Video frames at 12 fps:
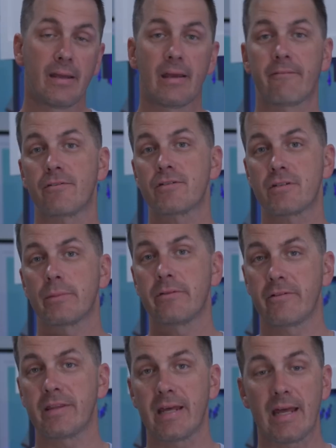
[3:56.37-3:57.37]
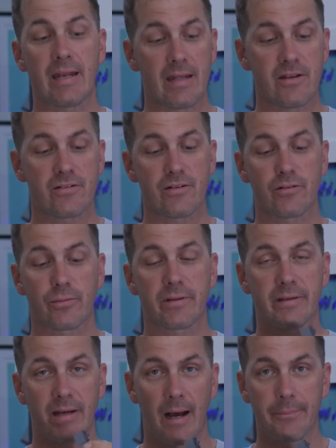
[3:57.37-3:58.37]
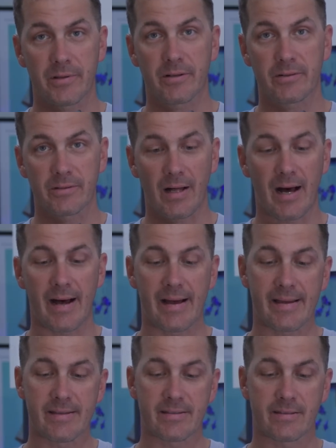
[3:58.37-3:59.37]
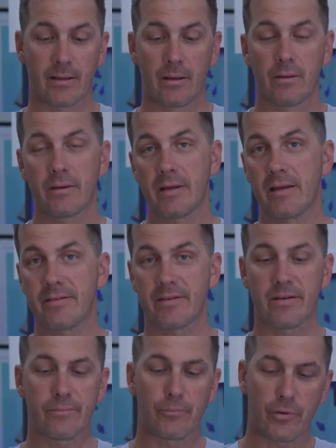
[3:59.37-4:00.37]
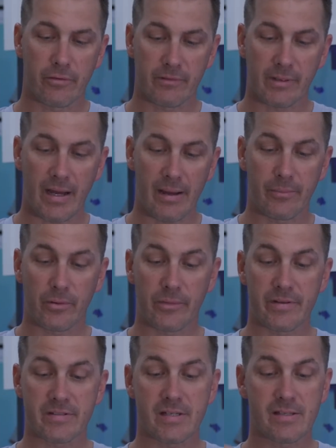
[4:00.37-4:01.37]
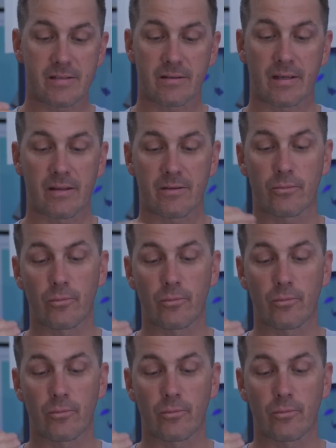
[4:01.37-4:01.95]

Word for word: And for some of you that had issues with the optical eyes, is it more reliable in a sense against